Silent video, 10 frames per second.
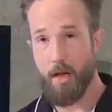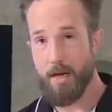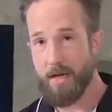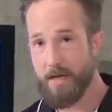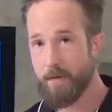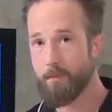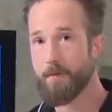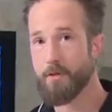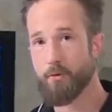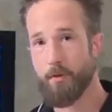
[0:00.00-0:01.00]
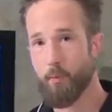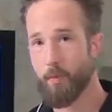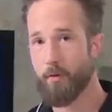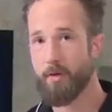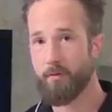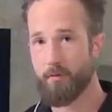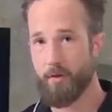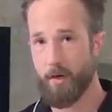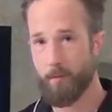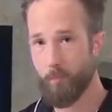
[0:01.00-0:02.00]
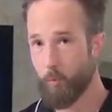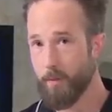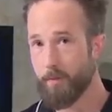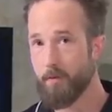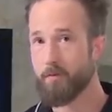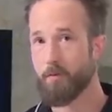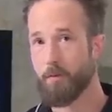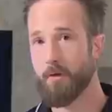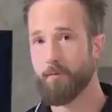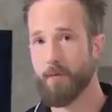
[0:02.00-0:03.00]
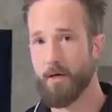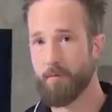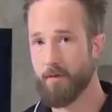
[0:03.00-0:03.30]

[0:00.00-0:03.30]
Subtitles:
A neat feature that Whelen has done with this 295